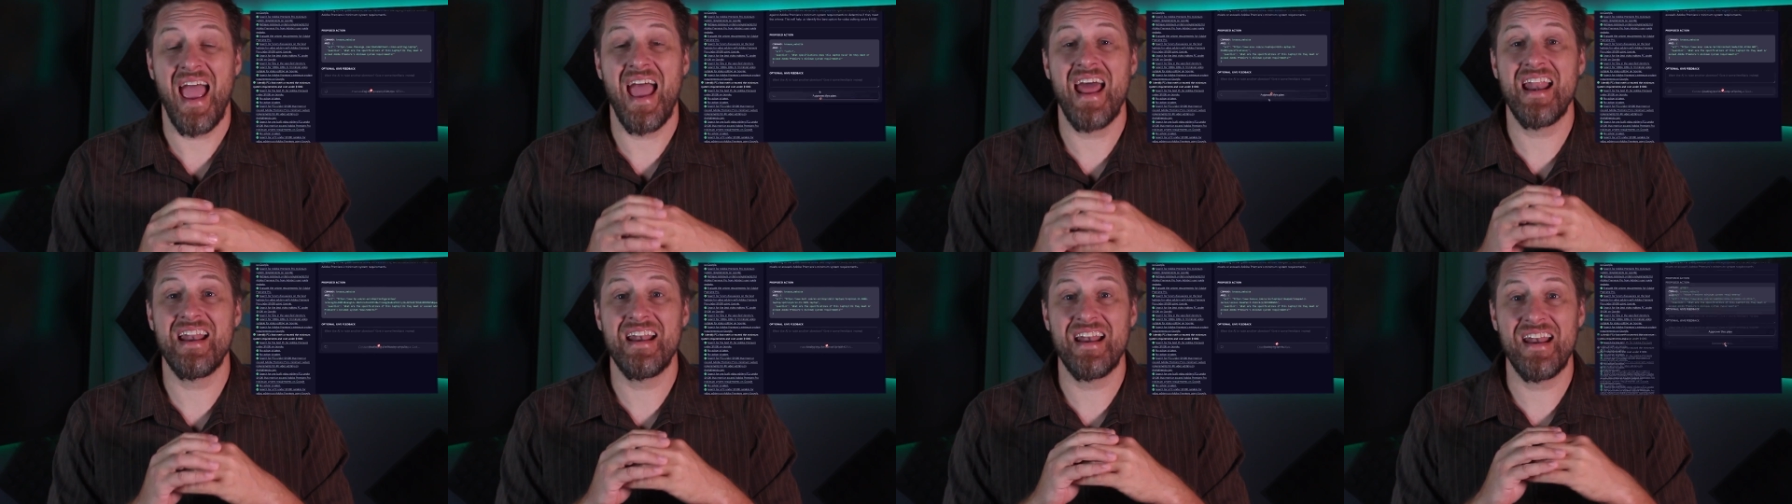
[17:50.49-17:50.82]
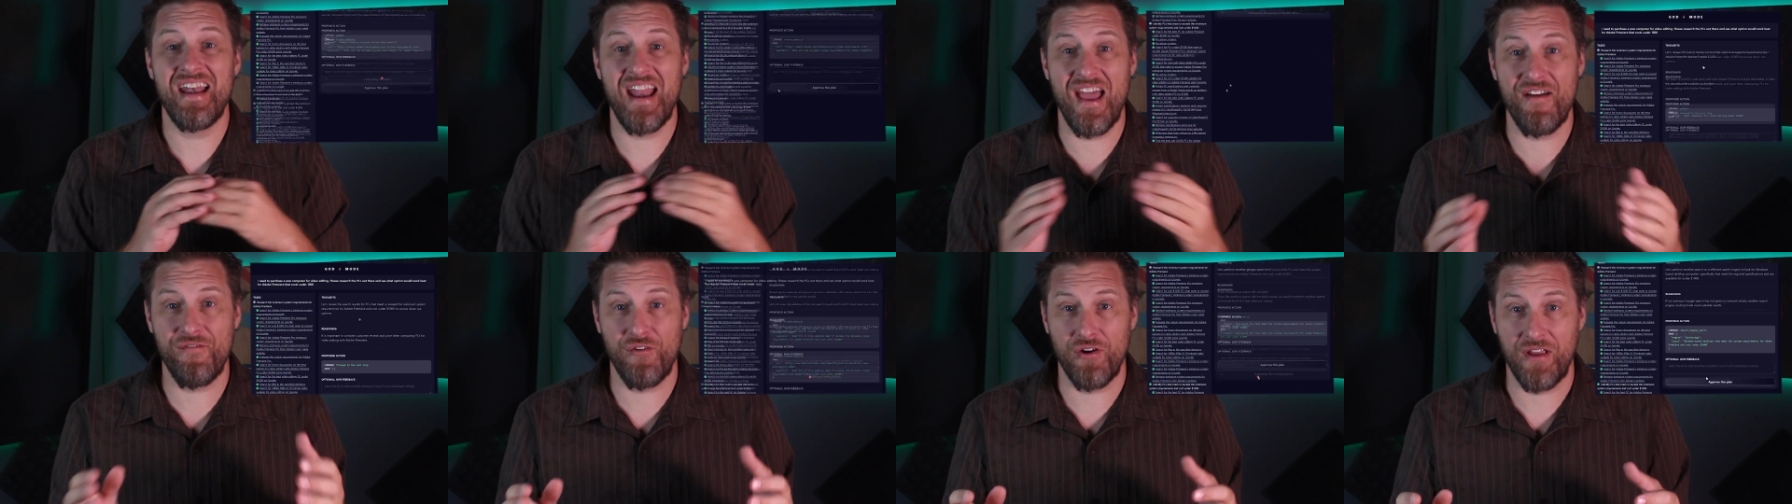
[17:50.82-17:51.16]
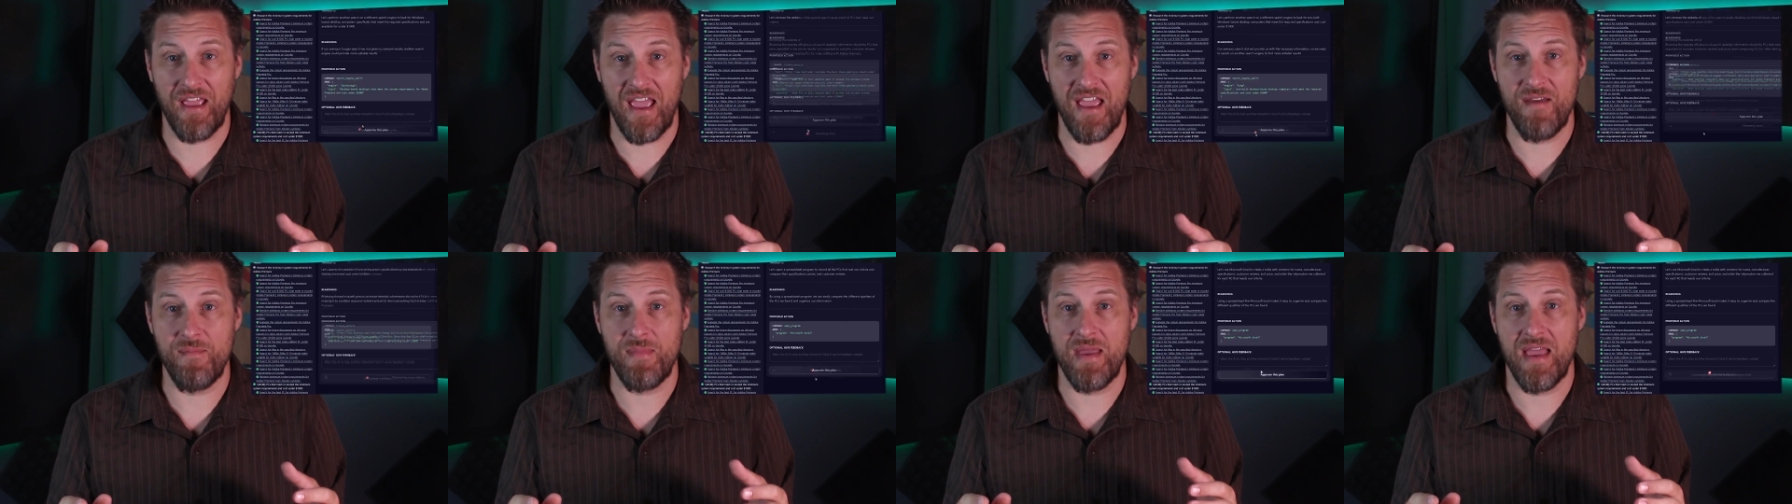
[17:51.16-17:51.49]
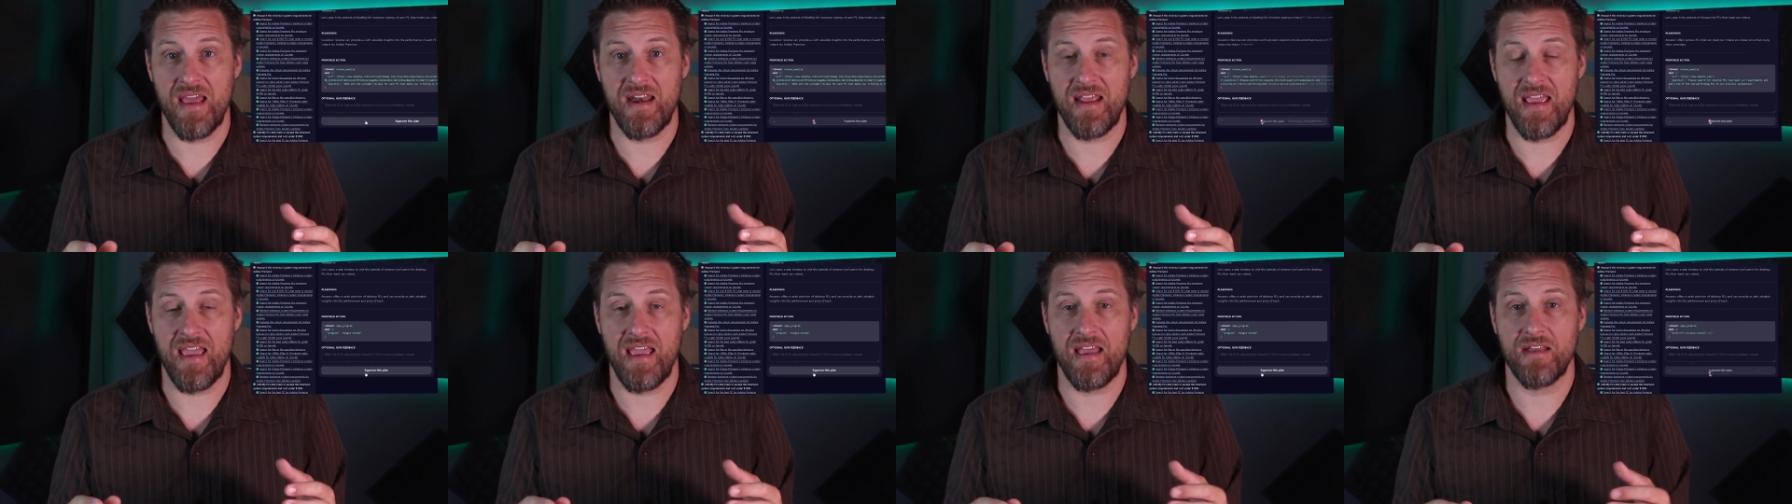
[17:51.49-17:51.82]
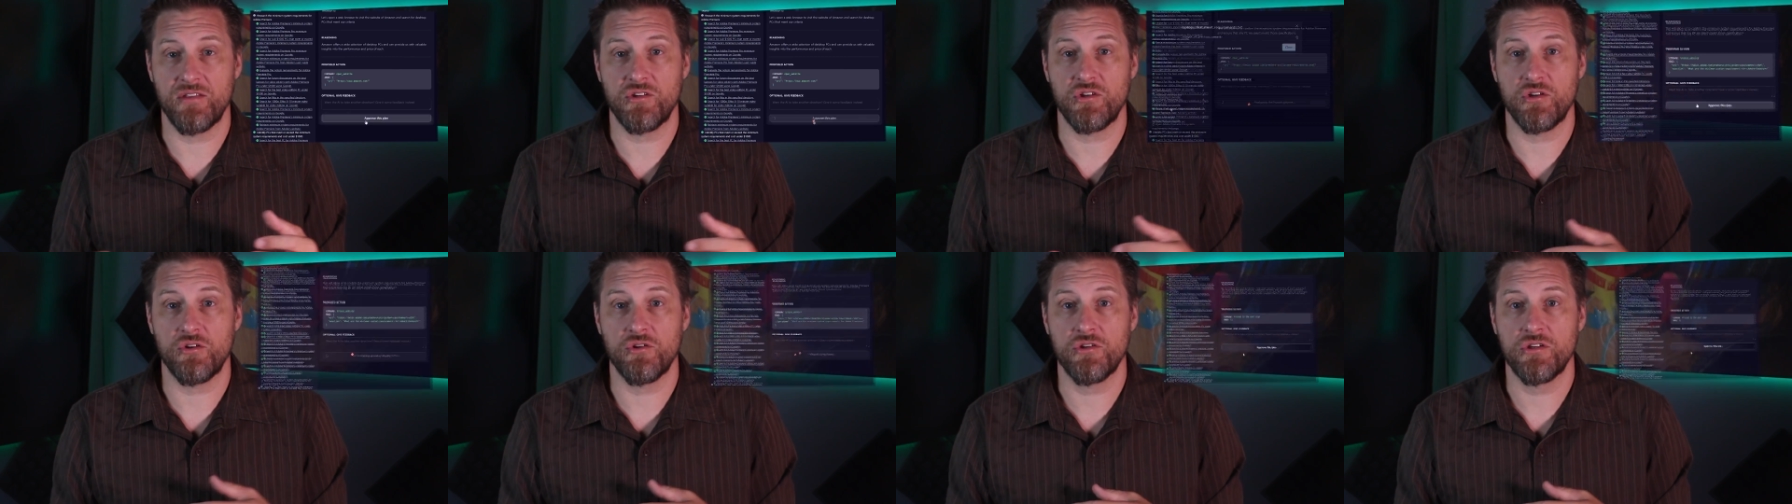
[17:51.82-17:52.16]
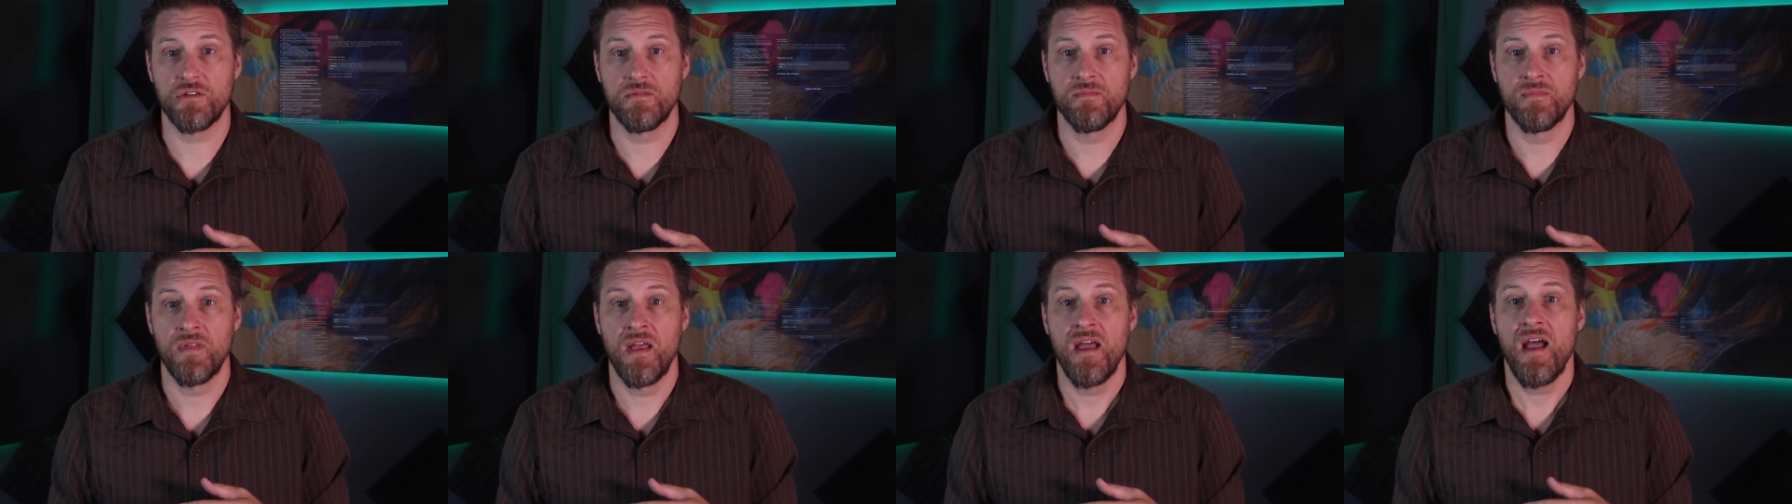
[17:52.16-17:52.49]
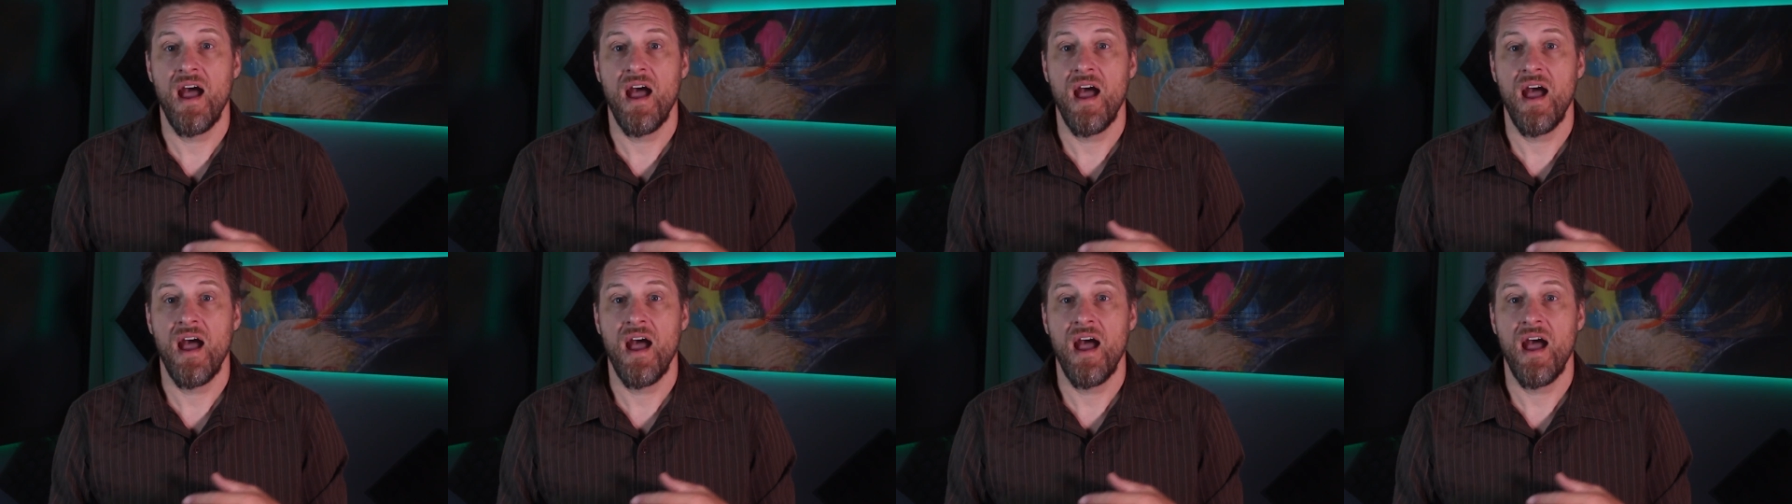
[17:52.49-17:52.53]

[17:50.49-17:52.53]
and never gave me any answers.